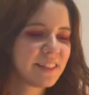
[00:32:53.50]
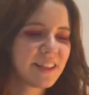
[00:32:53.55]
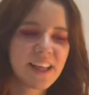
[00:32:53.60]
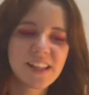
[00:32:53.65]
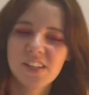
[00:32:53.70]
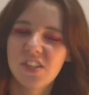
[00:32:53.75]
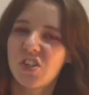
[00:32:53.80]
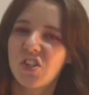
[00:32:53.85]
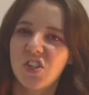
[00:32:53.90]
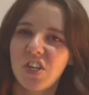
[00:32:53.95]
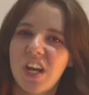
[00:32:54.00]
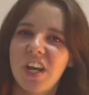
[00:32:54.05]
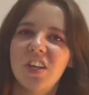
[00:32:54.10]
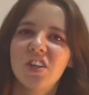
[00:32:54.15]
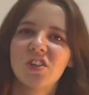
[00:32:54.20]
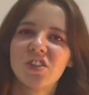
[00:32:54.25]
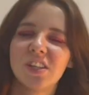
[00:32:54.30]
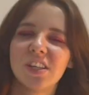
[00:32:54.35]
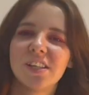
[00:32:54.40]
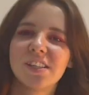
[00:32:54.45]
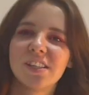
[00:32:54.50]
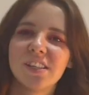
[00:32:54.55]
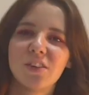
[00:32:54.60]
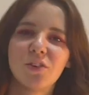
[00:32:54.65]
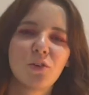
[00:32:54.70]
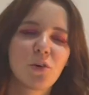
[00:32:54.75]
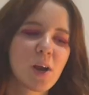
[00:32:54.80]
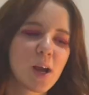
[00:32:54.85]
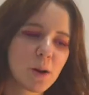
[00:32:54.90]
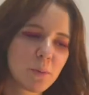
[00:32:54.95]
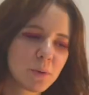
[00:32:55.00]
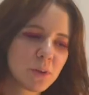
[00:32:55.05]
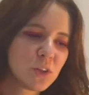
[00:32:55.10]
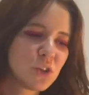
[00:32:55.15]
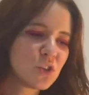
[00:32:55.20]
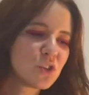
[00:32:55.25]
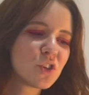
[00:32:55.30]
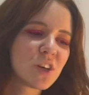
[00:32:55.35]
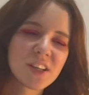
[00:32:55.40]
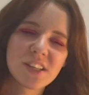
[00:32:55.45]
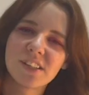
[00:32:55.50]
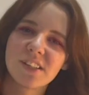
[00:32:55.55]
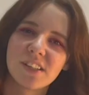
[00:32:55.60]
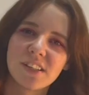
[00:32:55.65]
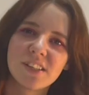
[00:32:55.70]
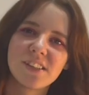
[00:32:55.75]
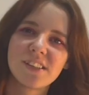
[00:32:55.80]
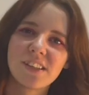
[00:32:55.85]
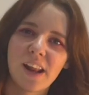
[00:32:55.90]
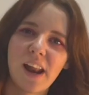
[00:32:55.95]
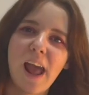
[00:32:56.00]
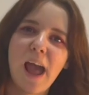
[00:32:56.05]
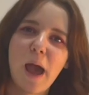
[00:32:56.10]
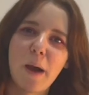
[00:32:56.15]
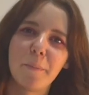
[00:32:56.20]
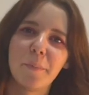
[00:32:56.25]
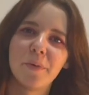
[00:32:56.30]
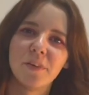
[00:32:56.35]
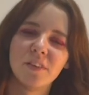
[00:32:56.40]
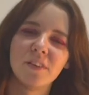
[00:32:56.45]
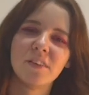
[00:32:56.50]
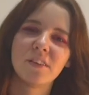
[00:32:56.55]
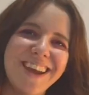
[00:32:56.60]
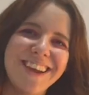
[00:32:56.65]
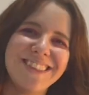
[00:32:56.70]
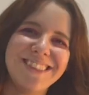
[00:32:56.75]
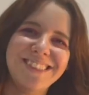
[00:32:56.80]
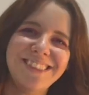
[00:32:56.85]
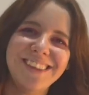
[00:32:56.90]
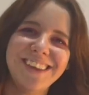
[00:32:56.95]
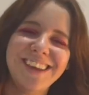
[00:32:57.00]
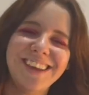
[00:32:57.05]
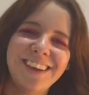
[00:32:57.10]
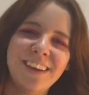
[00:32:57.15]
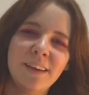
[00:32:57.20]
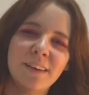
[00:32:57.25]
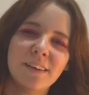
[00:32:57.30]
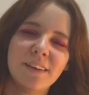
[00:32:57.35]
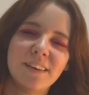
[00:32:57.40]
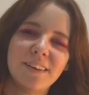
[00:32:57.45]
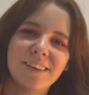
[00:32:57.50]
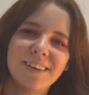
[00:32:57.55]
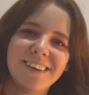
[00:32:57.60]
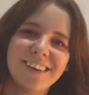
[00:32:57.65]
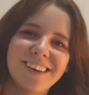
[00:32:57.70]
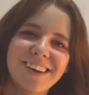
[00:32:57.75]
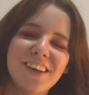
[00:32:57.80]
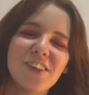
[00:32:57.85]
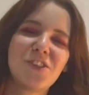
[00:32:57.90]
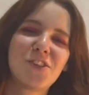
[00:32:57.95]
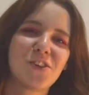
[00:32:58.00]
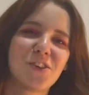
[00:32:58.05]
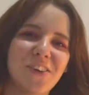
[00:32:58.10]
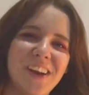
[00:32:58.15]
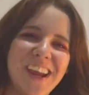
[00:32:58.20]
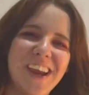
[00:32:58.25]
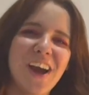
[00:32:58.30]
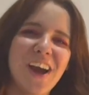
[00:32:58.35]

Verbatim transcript: let's change this incredible injustice that happened in the history